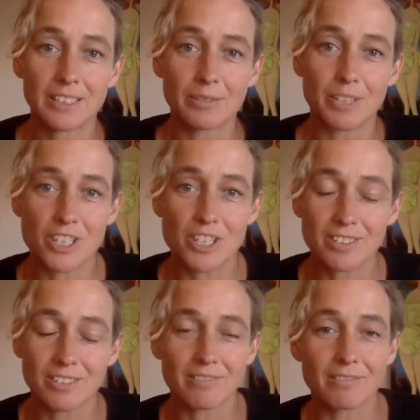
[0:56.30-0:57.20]
which
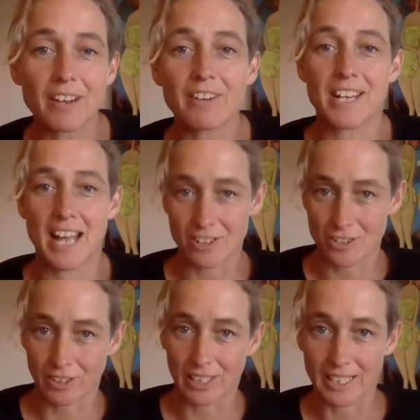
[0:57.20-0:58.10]
very
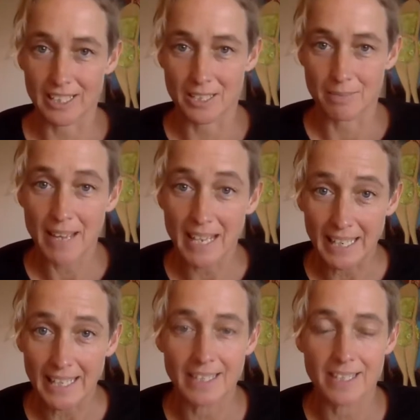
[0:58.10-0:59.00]
naturally to
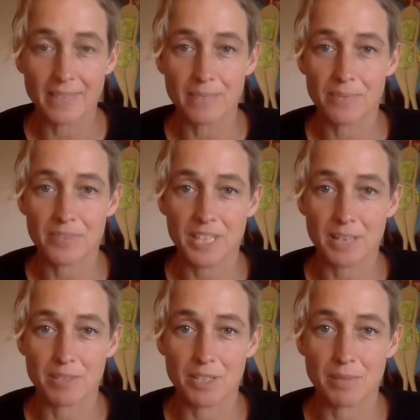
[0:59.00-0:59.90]
me
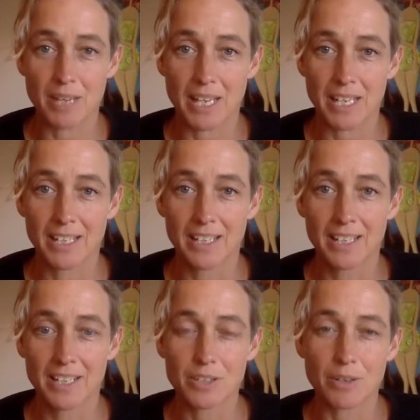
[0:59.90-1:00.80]
seems to be
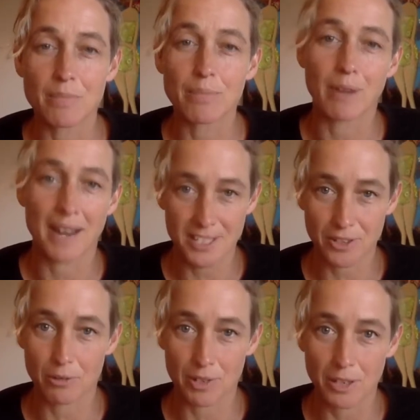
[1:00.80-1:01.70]
to embrace
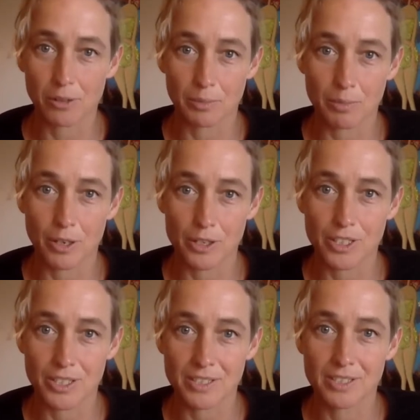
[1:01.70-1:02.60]
critical
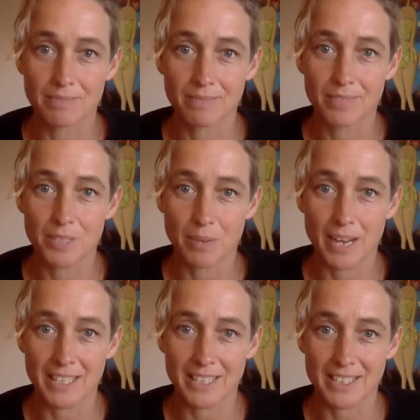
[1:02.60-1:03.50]
approaches to
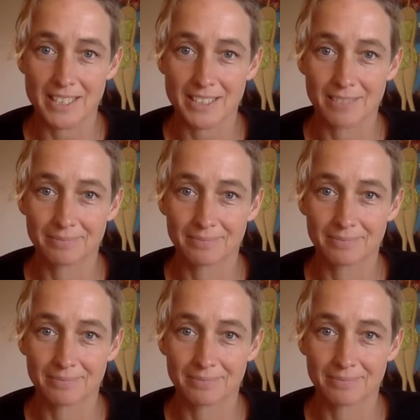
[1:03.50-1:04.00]
practice.